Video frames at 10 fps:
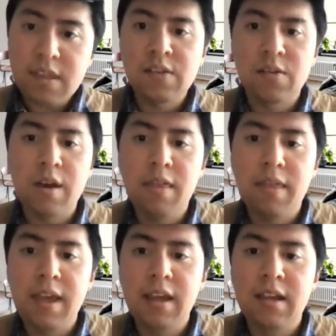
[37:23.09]
So I
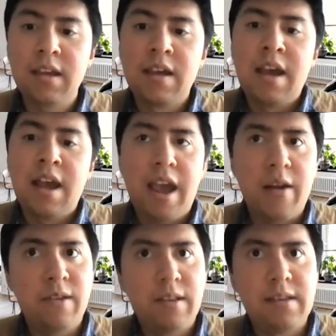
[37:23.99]
think
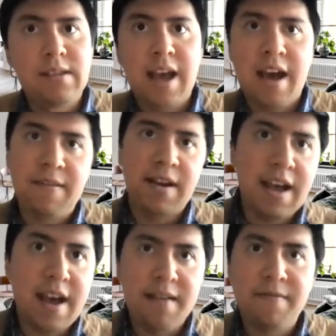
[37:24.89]
Erudit is half and
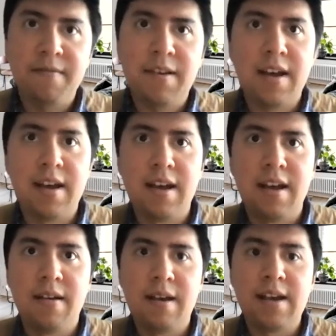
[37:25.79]
half
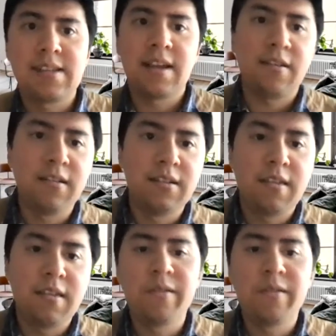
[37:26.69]
a psychology